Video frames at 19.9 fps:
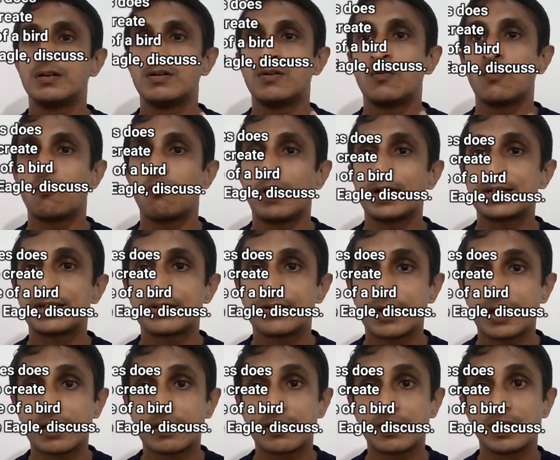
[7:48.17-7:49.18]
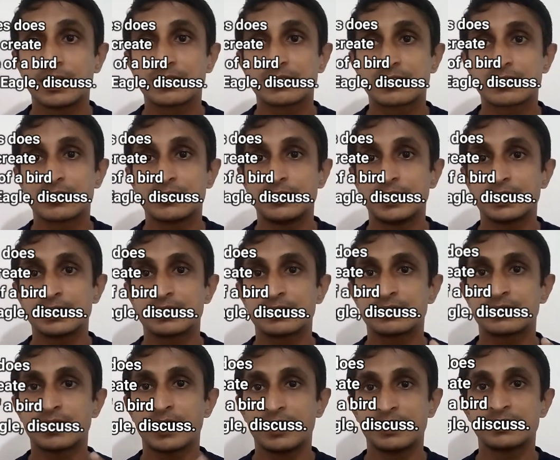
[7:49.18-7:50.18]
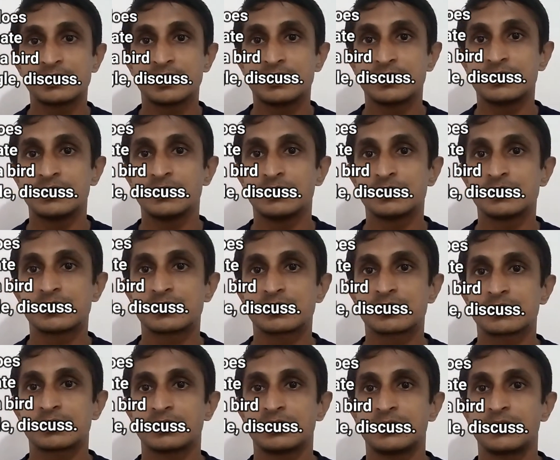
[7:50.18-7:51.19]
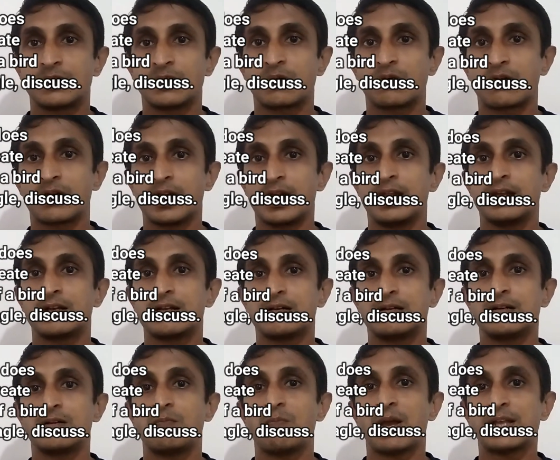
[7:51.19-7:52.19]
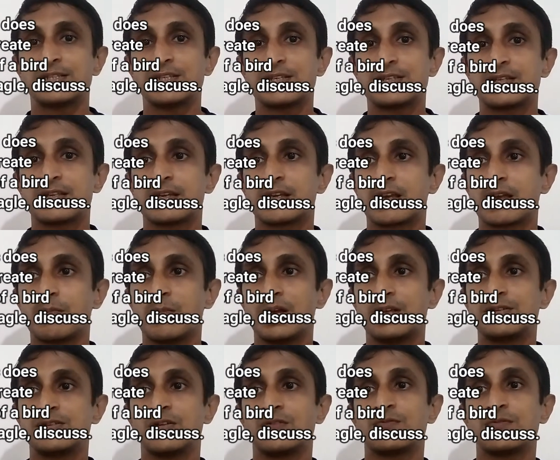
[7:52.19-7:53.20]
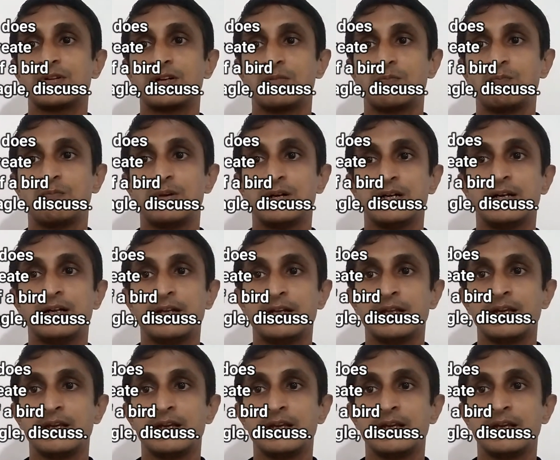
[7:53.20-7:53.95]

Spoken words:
what techniques does Tennyson use to create a majestic image of a bird